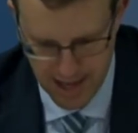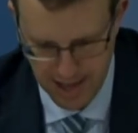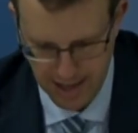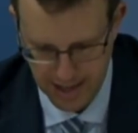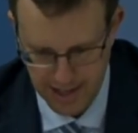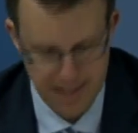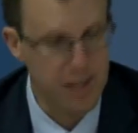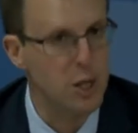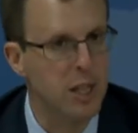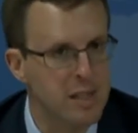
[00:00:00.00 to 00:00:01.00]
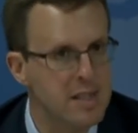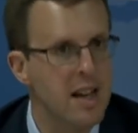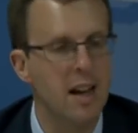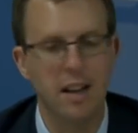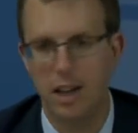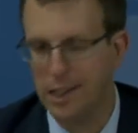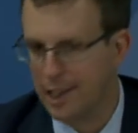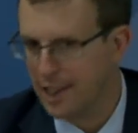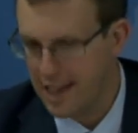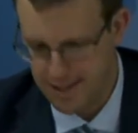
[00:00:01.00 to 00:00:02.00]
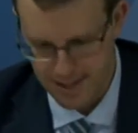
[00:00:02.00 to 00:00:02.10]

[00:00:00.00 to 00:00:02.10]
Uh, in Tajikistan, a little less,